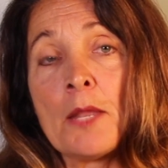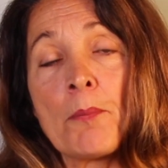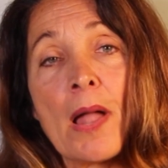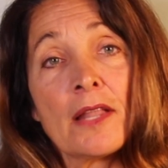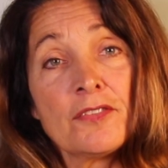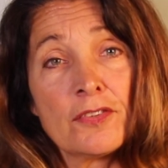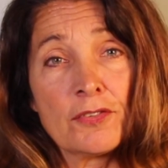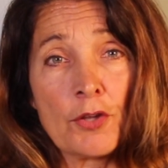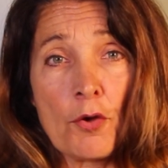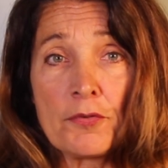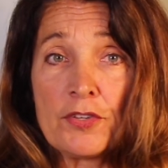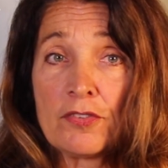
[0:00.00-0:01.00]
In polycystic
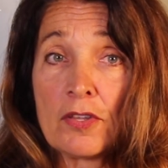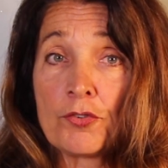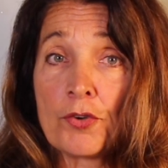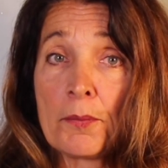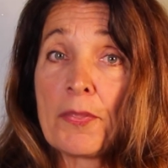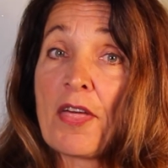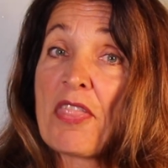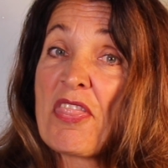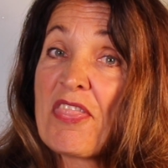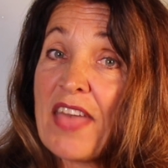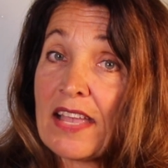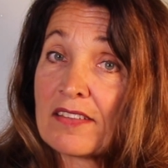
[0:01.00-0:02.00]
ovary syndrome, the
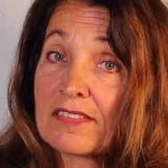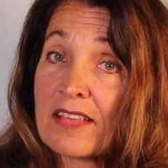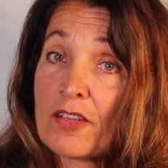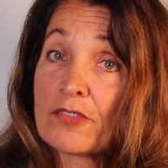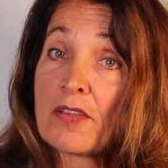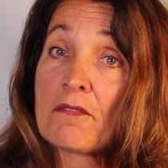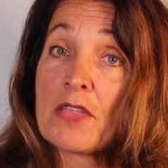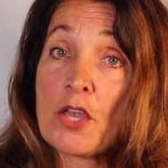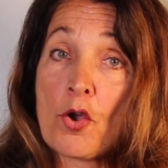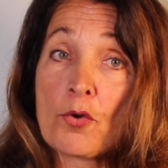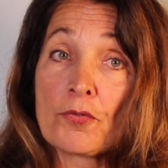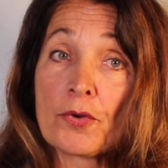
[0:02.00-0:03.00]
theca cells of
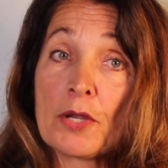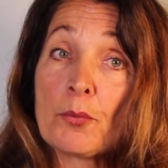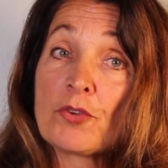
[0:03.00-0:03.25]
the ovary,